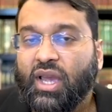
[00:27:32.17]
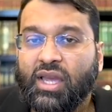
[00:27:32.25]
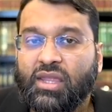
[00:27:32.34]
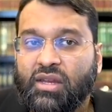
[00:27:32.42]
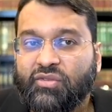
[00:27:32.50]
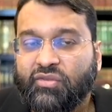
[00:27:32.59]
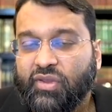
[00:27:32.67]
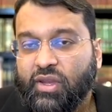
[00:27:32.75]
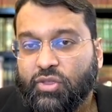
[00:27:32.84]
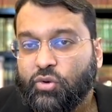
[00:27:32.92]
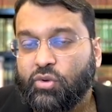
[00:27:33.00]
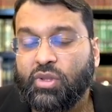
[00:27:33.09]
And then
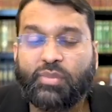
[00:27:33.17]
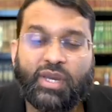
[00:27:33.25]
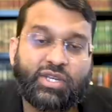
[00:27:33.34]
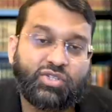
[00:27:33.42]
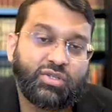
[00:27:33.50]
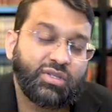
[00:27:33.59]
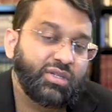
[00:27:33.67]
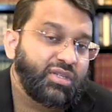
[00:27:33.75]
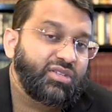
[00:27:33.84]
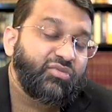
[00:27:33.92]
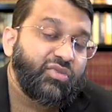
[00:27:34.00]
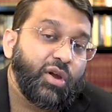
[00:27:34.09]
flick through the pages, it
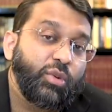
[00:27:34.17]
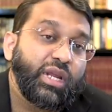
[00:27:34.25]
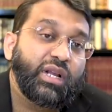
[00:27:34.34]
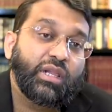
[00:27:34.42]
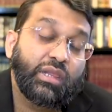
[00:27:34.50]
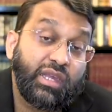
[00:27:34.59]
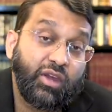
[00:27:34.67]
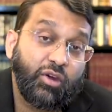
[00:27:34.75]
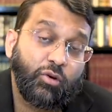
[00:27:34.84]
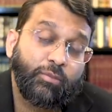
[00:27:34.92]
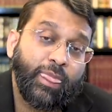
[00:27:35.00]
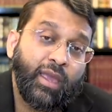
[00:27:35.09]
is very
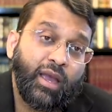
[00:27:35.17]
clear,